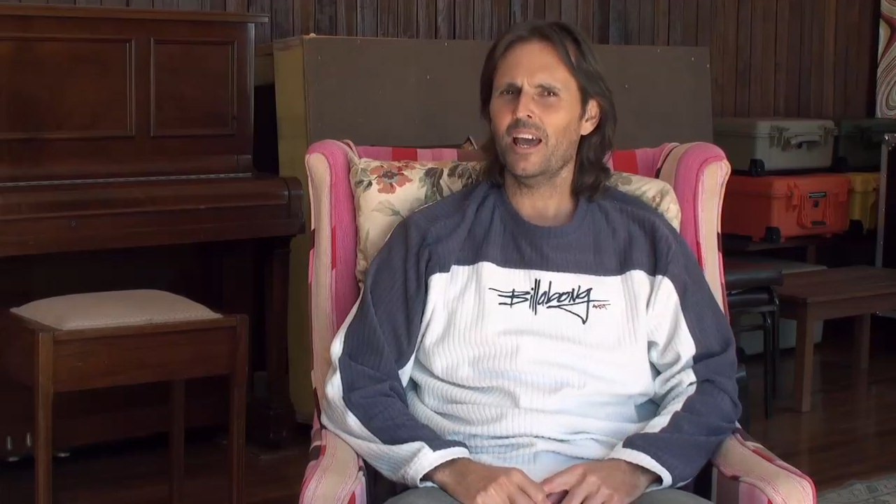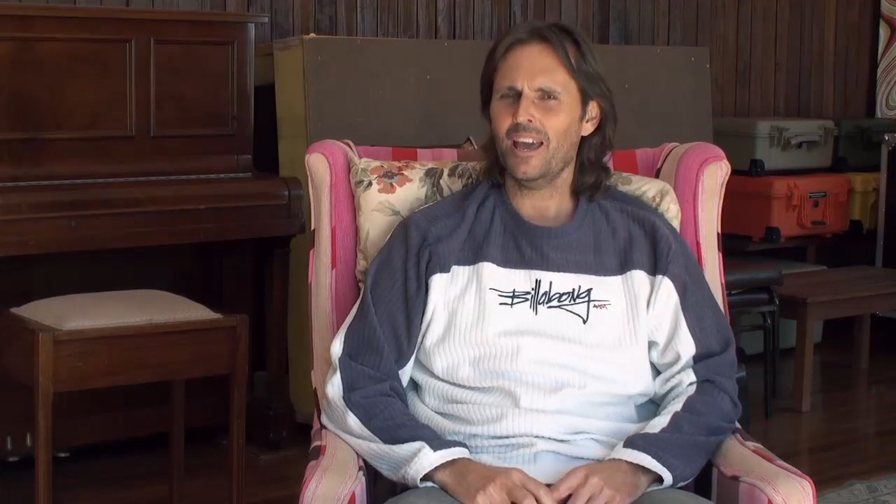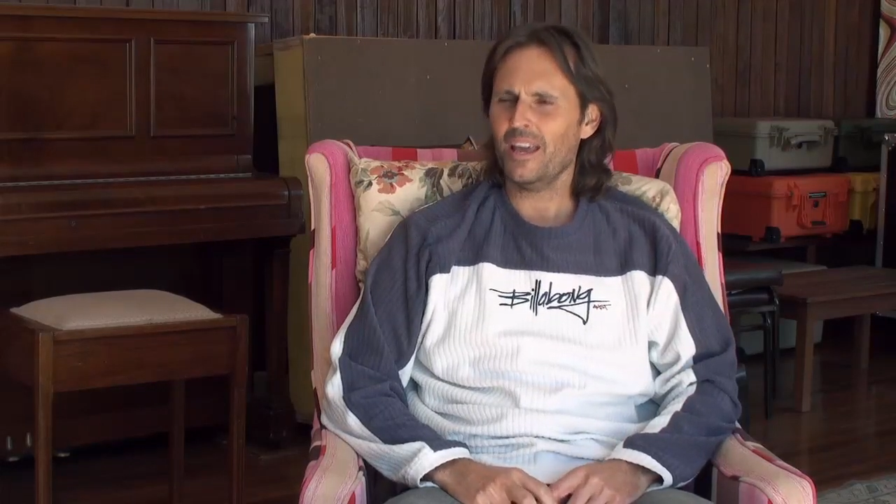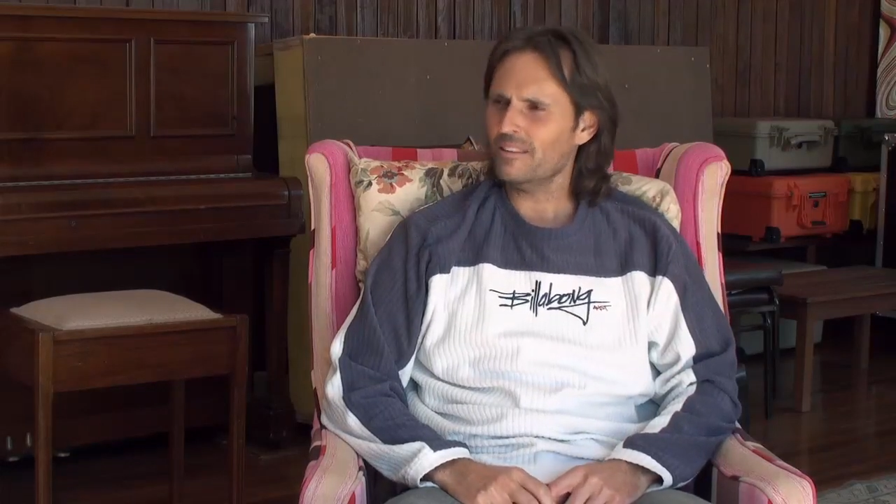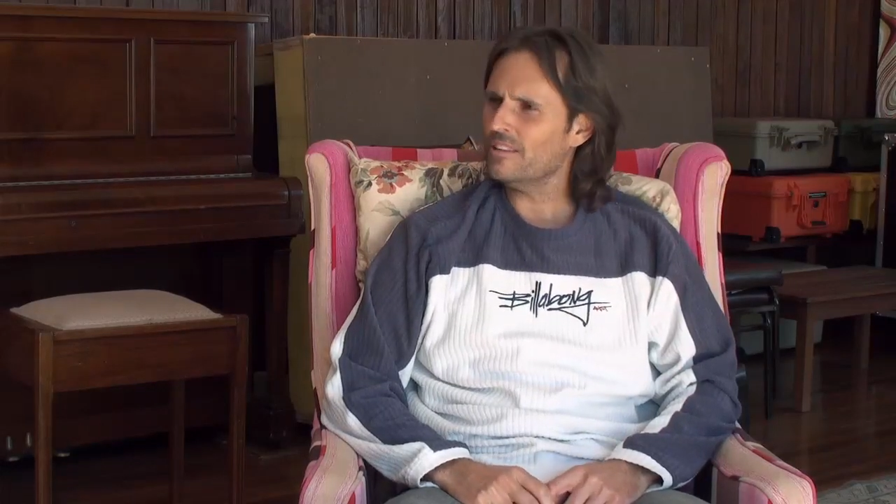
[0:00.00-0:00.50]

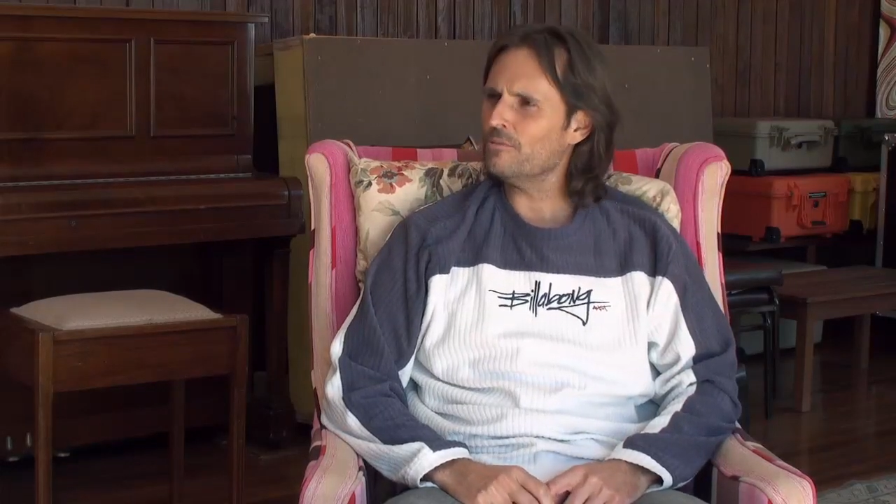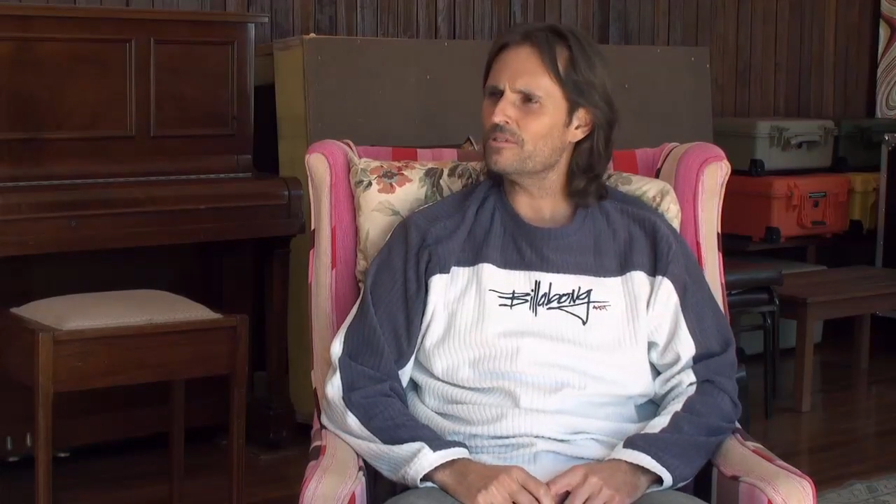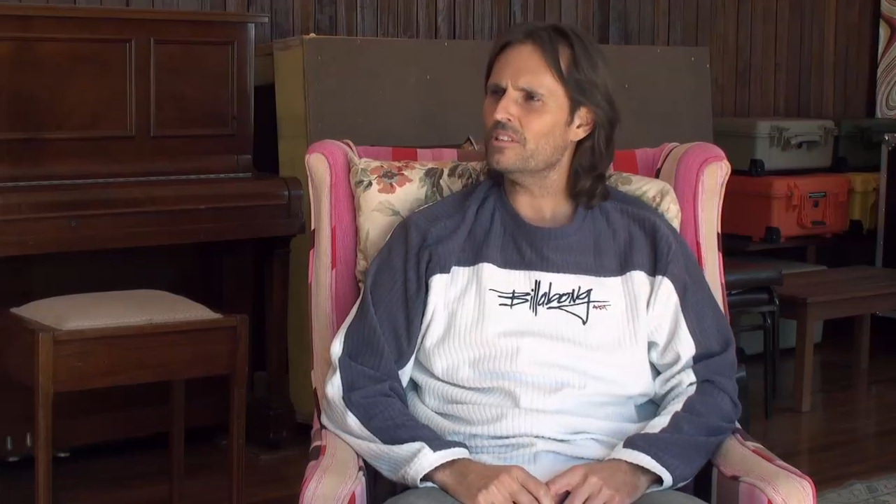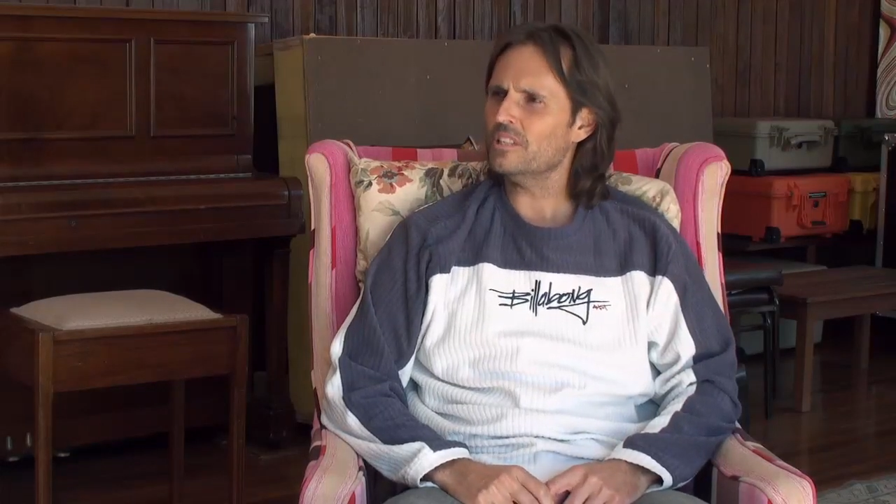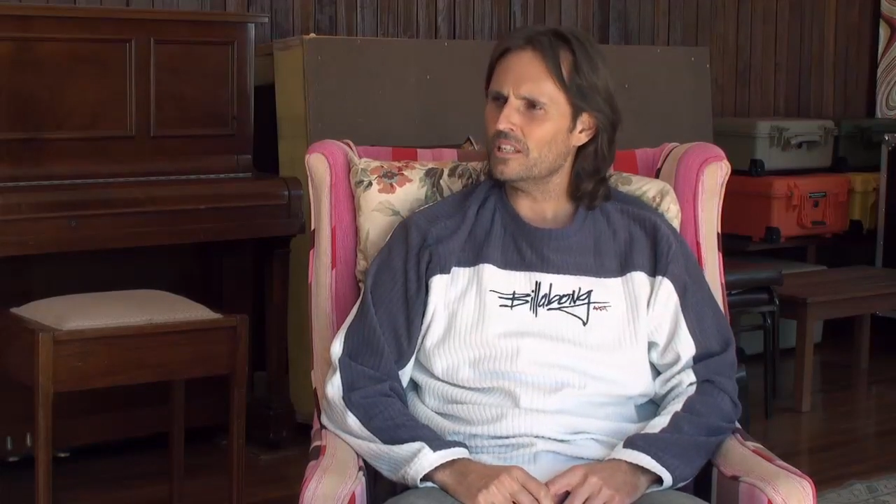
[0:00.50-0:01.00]
And there
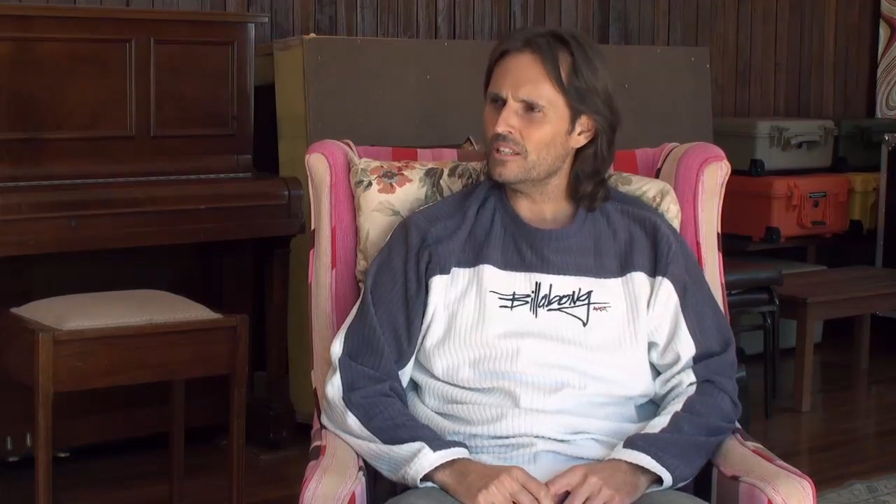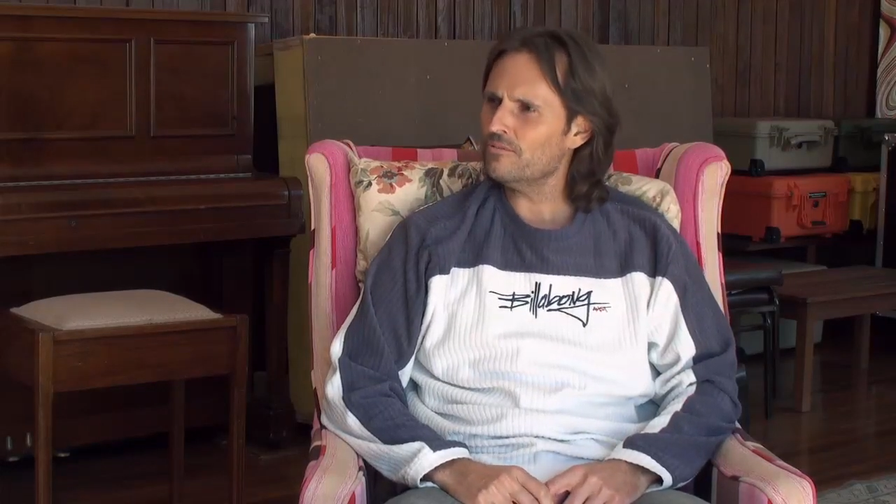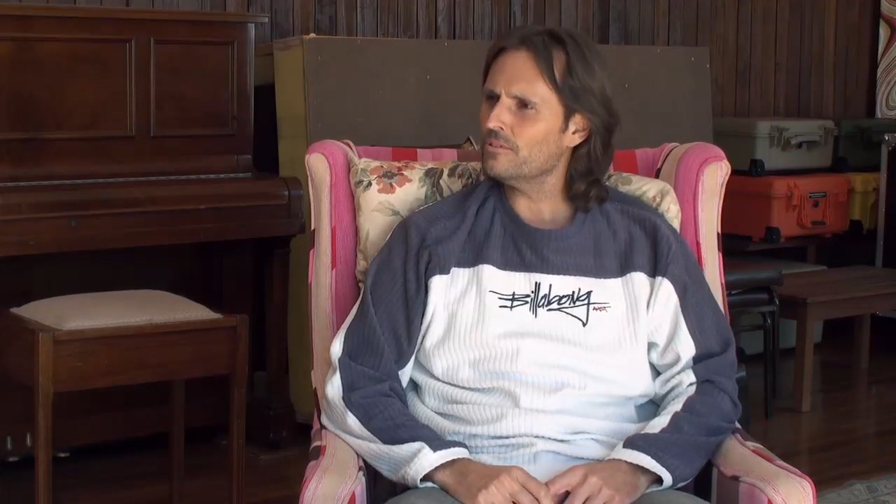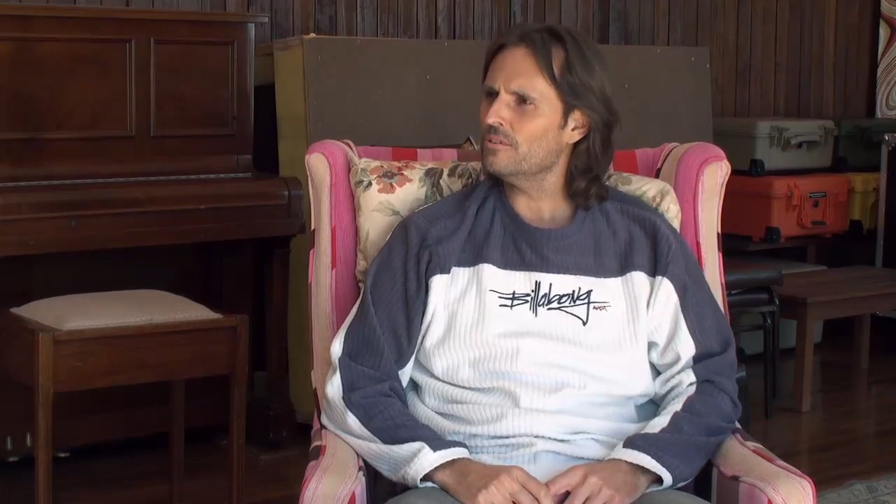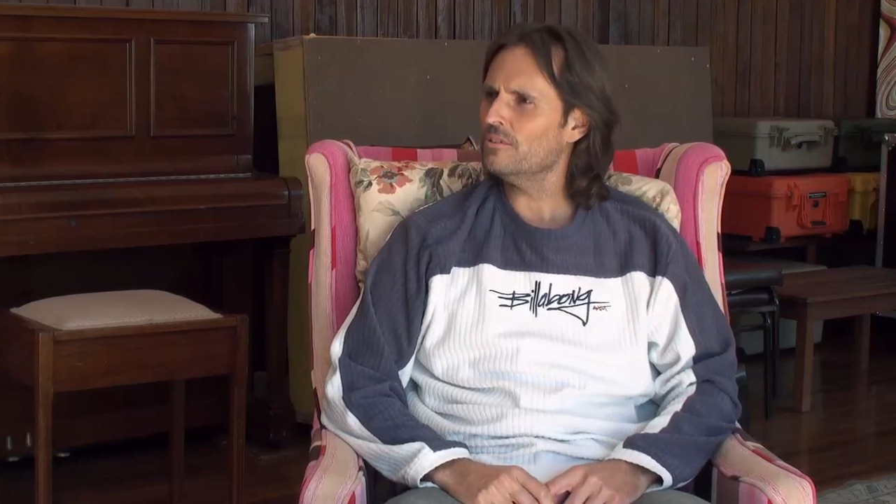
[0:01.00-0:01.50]
is a need
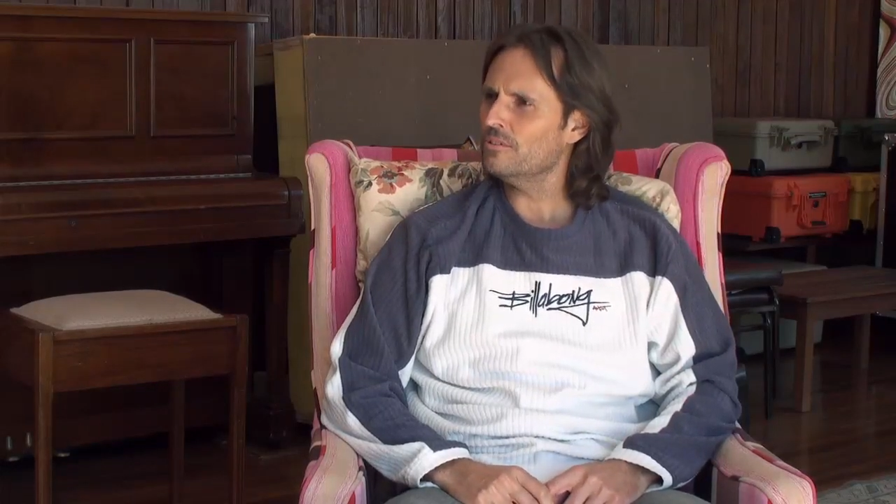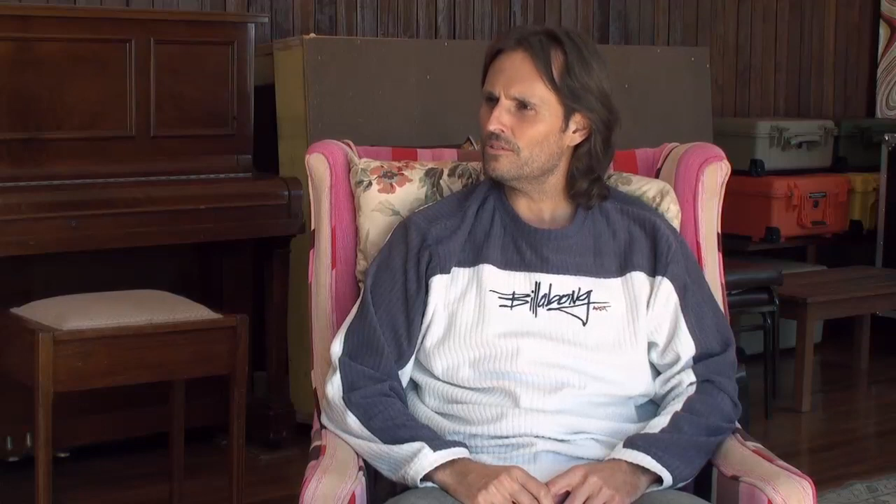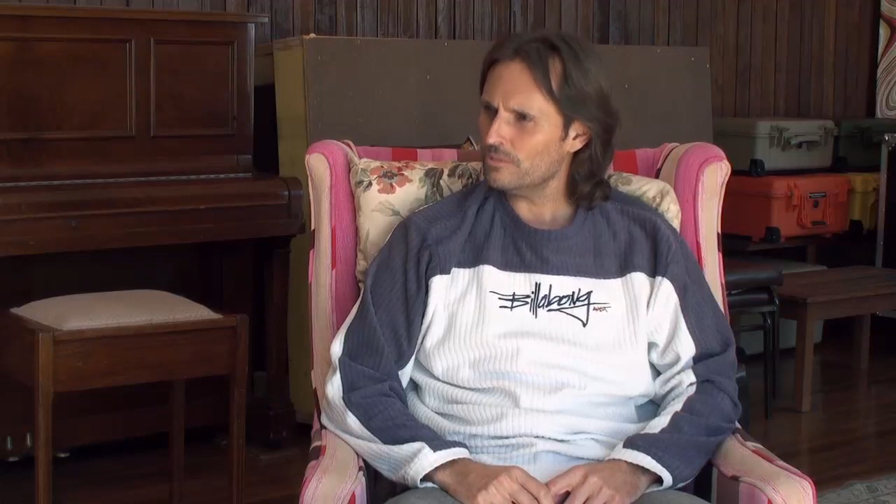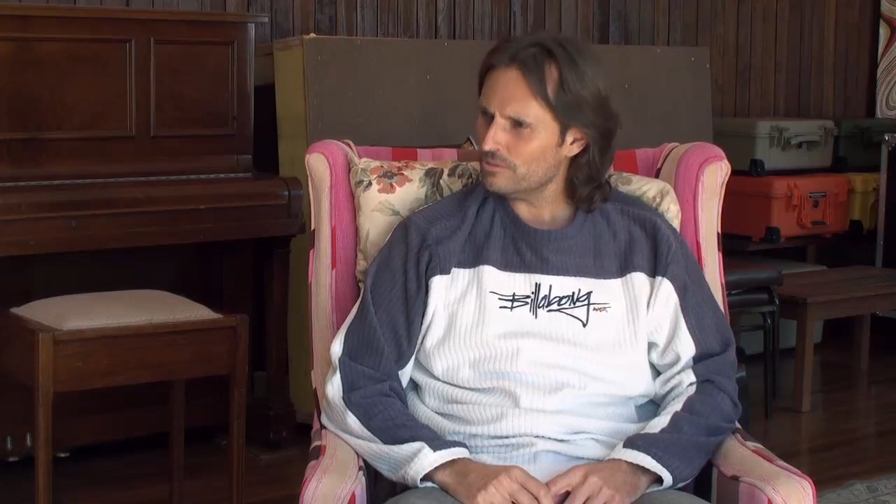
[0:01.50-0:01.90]
for you to